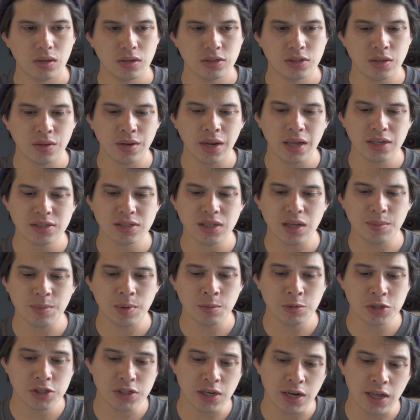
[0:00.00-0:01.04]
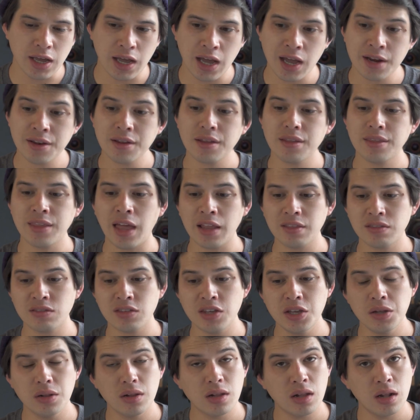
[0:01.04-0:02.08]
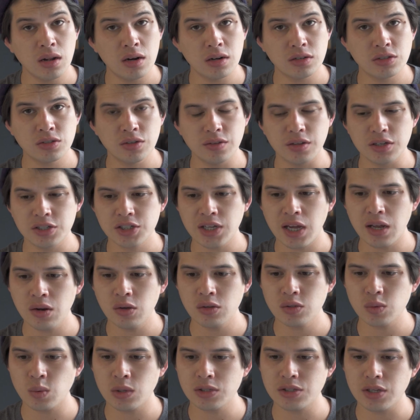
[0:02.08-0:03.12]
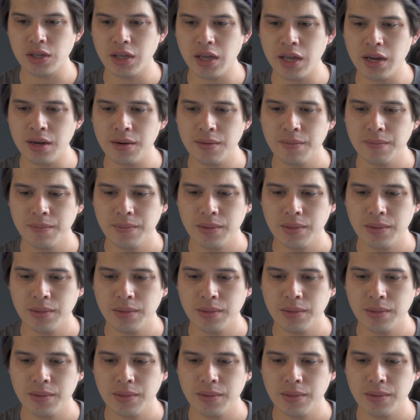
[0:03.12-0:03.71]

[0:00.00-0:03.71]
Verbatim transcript: So next up, I'm just gonna add that teal color to the shadows once again,